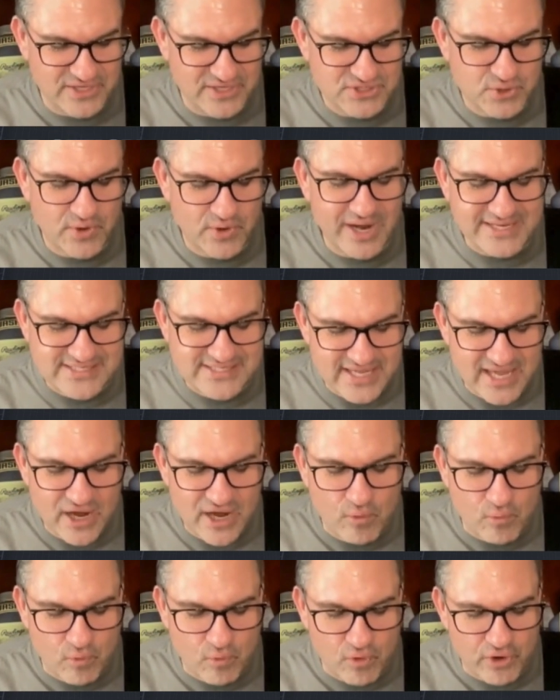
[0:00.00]
So
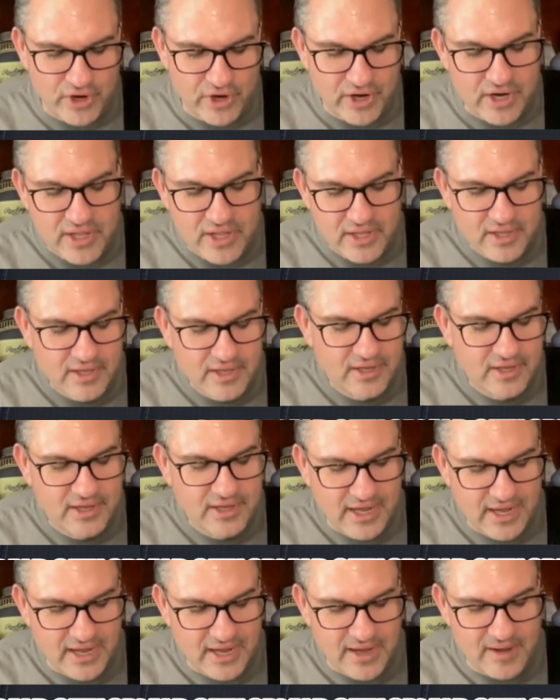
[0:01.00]
Isaiah Ward,
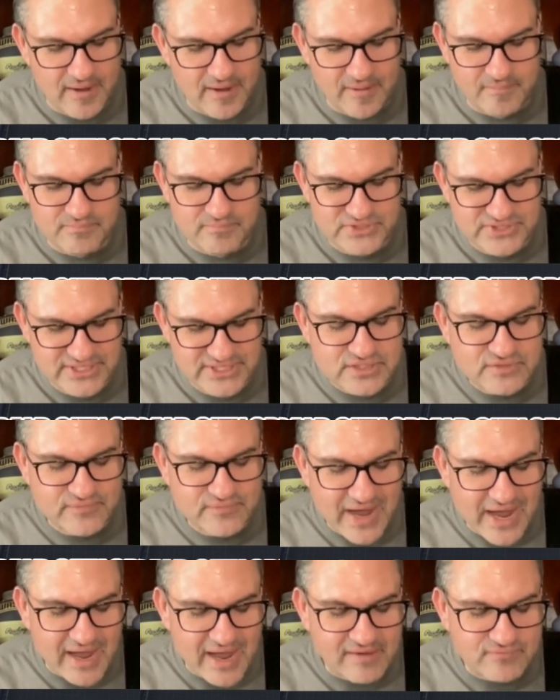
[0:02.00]

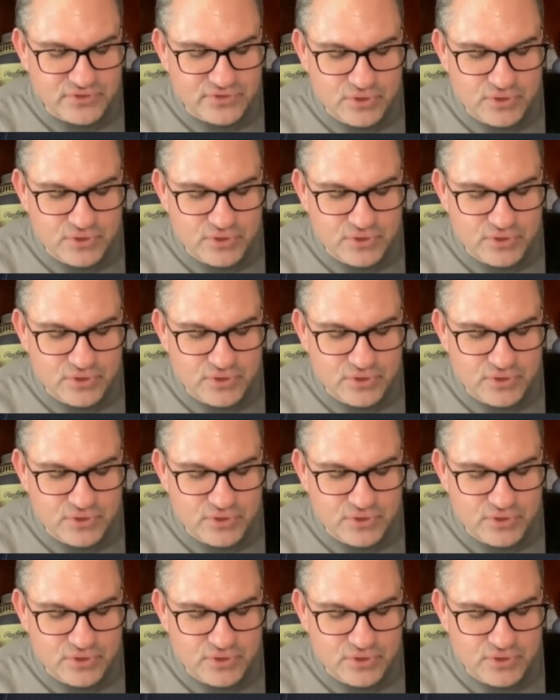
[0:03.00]
6'5",